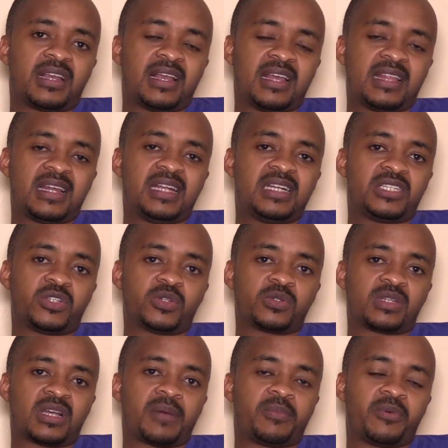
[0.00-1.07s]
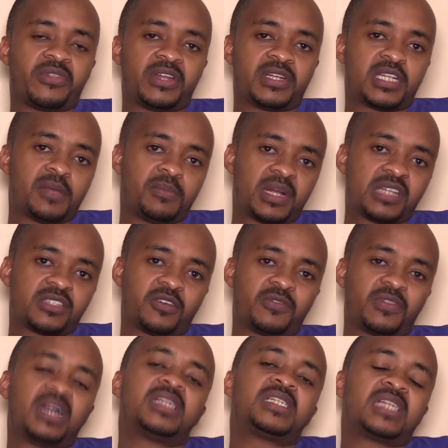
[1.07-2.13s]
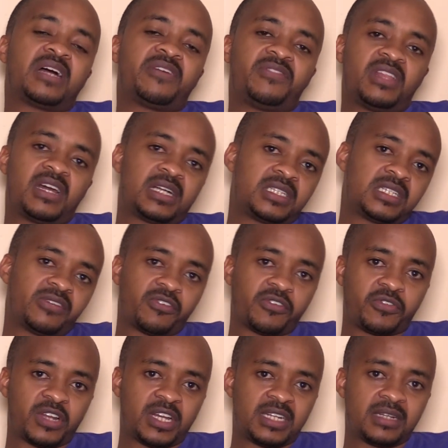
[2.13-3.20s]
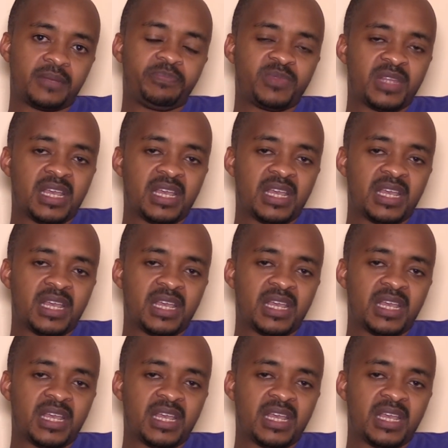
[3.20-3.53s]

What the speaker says: and then it shows up on the timelines on that level friend.